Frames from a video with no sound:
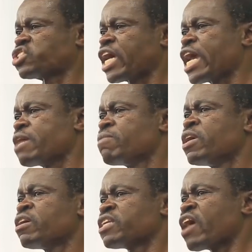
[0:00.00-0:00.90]
same.
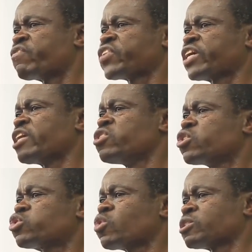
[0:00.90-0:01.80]
The African
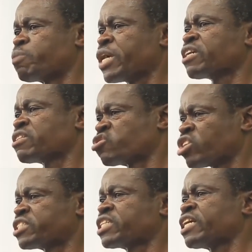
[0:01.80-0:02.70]
youth was being
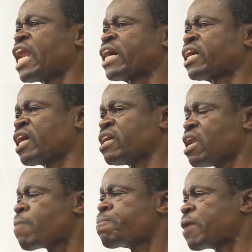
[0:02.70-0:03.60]
treated like a
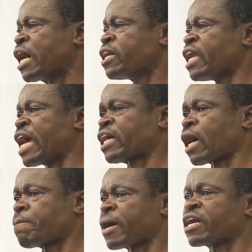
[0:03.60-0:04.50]
leper, like
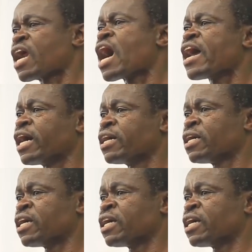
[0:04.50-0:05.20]
a pariah,